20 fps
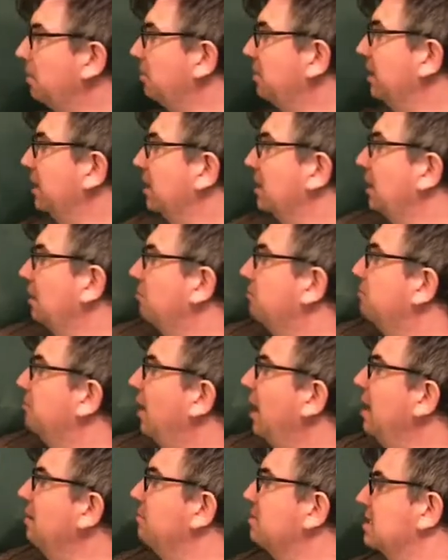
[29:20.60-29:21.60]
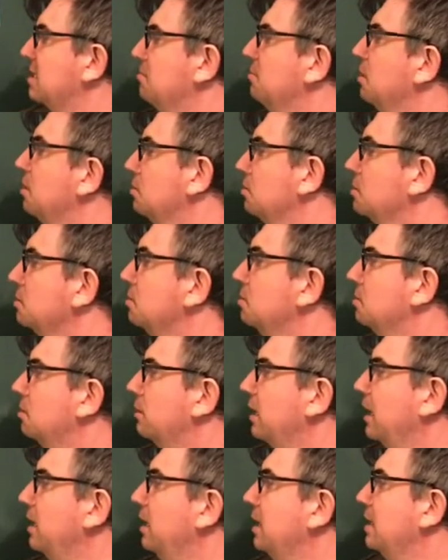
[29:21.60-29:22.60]
of thinking that 5 is the mode.
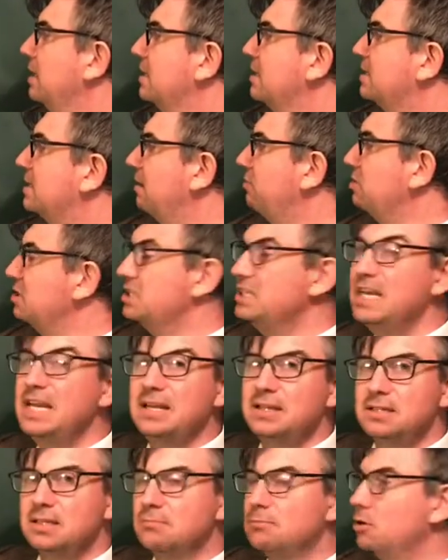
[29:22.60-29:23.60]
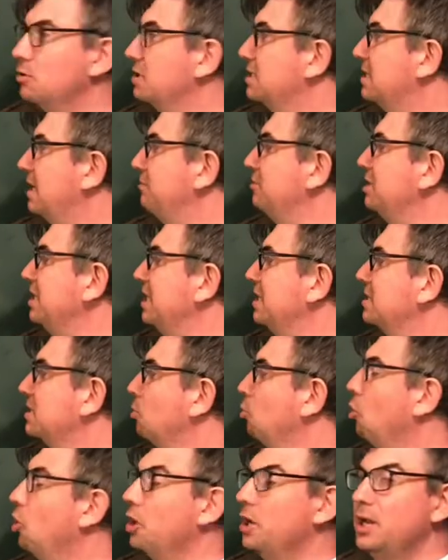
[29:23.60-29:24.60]
Okay? 17 is the mode. 17 is the
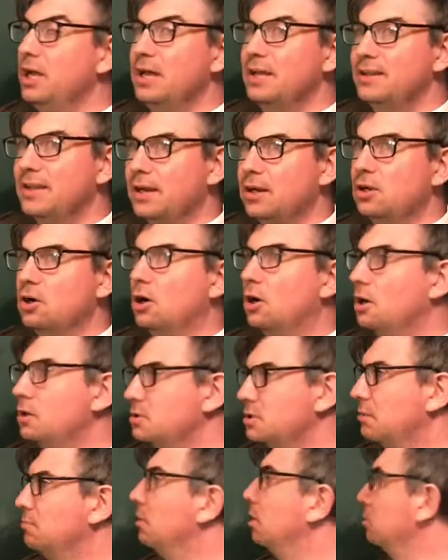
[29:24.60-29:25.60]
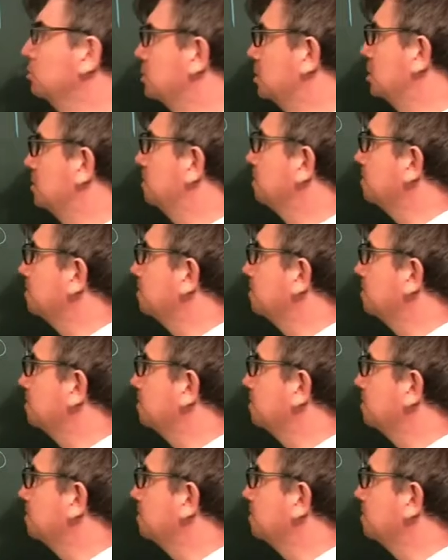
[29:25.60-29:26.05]
one that occurs the most.